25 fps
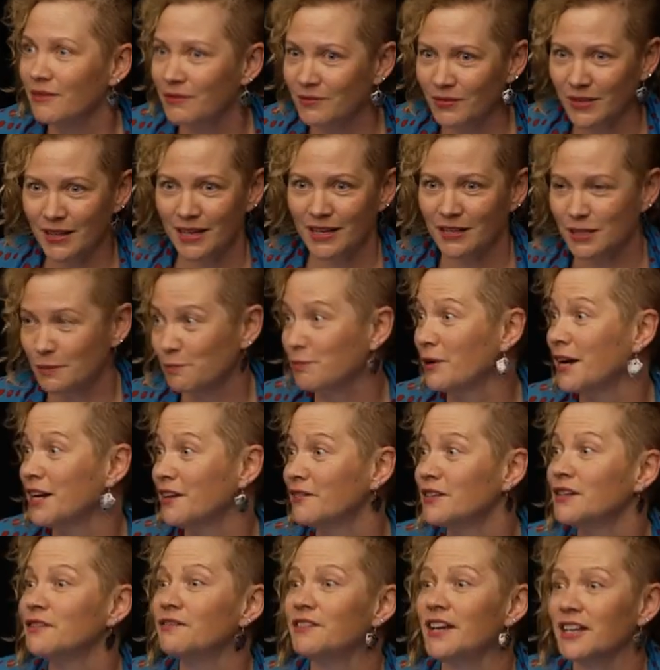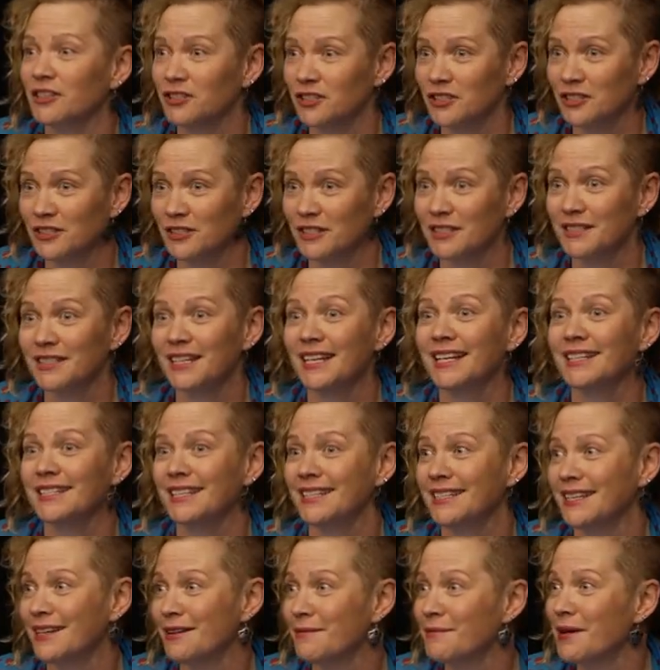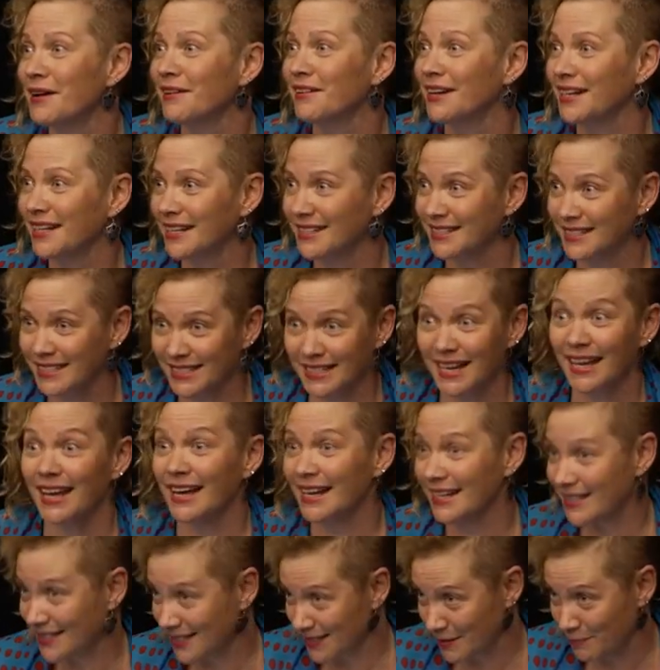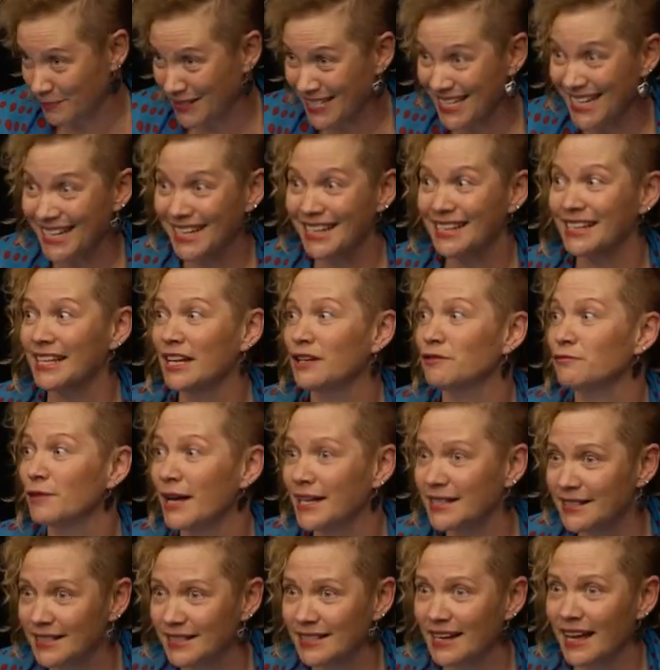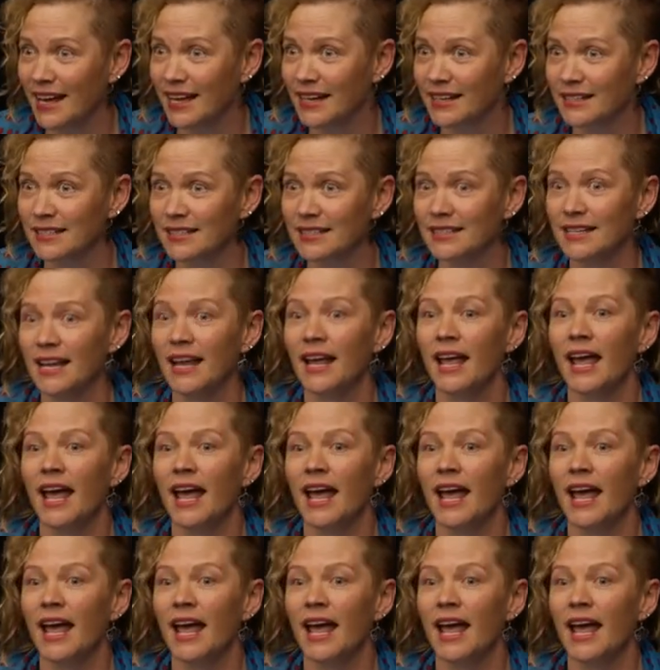the spread of infectious diseases in American states, particularly in red states.